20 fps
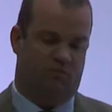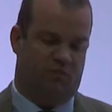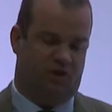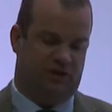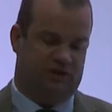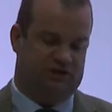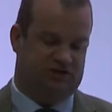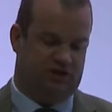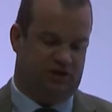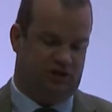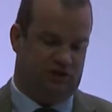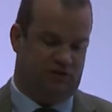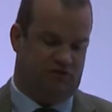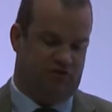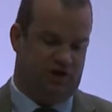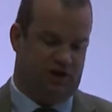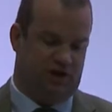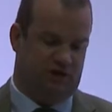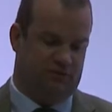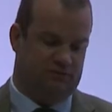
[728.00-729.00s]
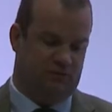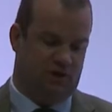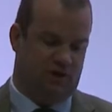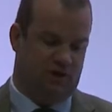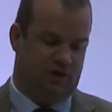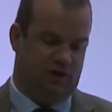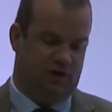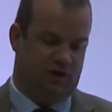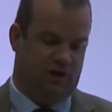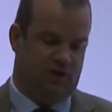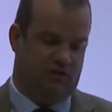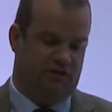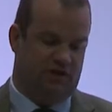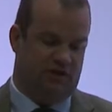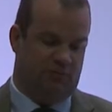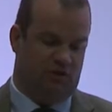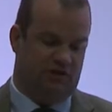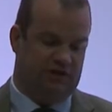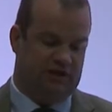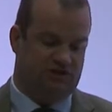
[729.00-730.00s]
political arena.
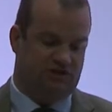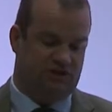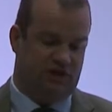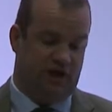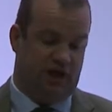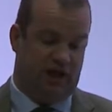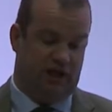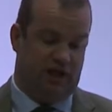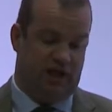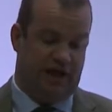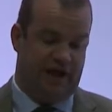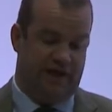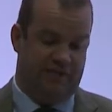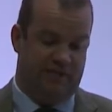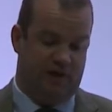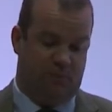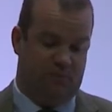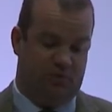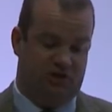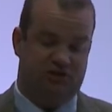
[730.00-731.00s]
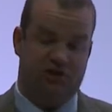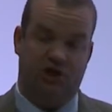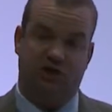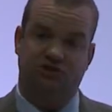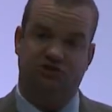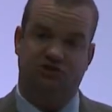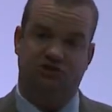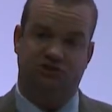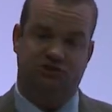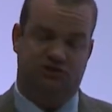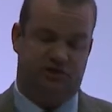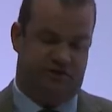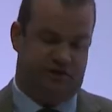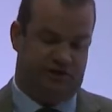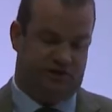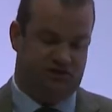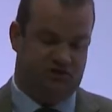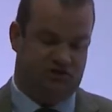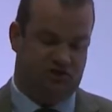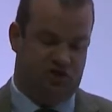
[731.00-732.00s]
They will need to align their production to their
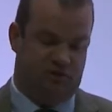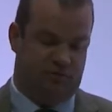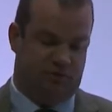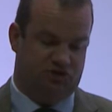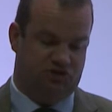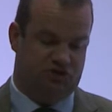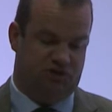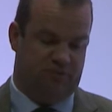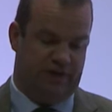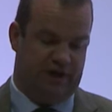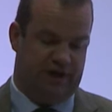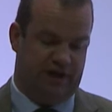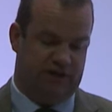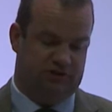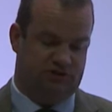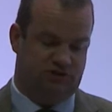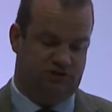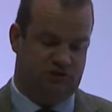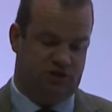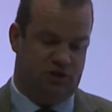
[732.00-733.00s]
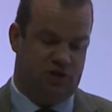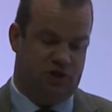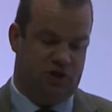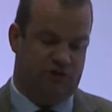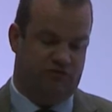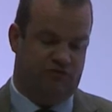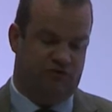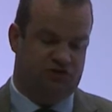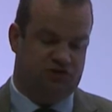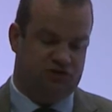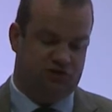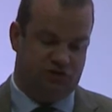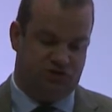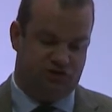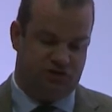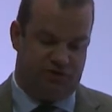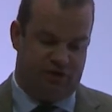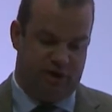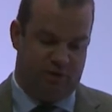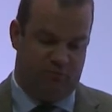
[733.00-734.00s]
consumers' demands,
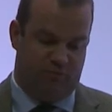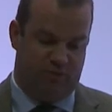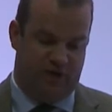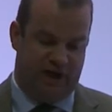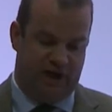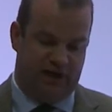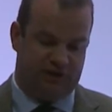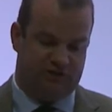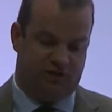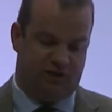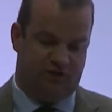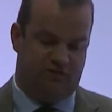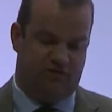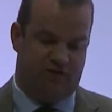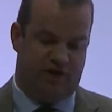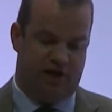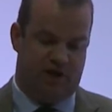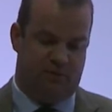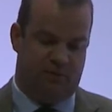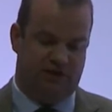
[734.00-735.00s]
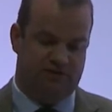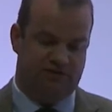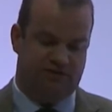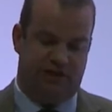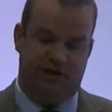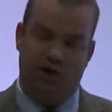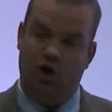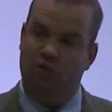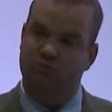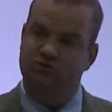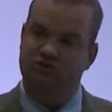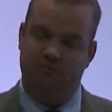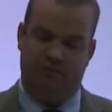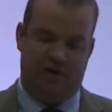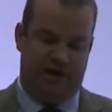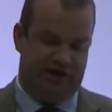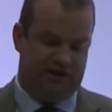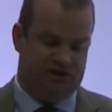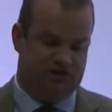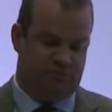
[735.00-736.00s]
reduce their impact on environment, and
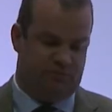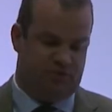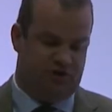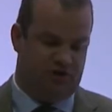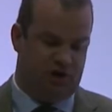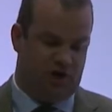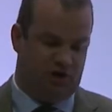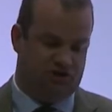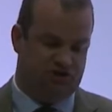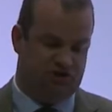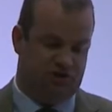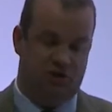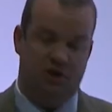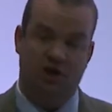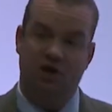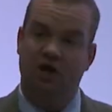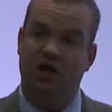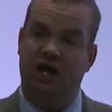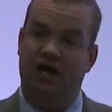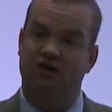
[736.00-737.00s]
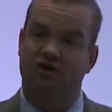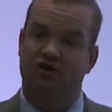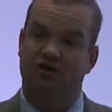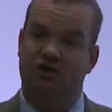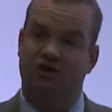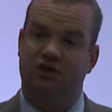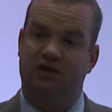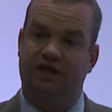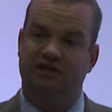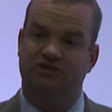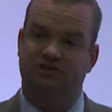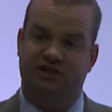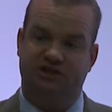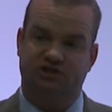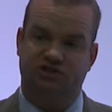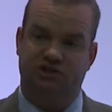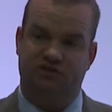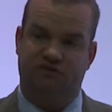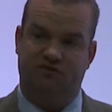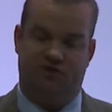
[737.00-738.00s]
optimize the production and
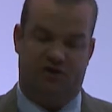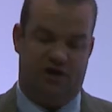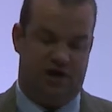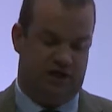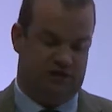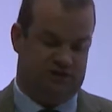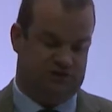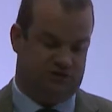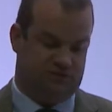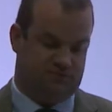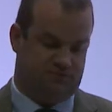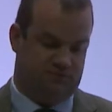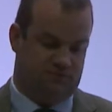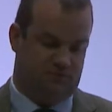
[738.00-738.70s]
utilization of grass.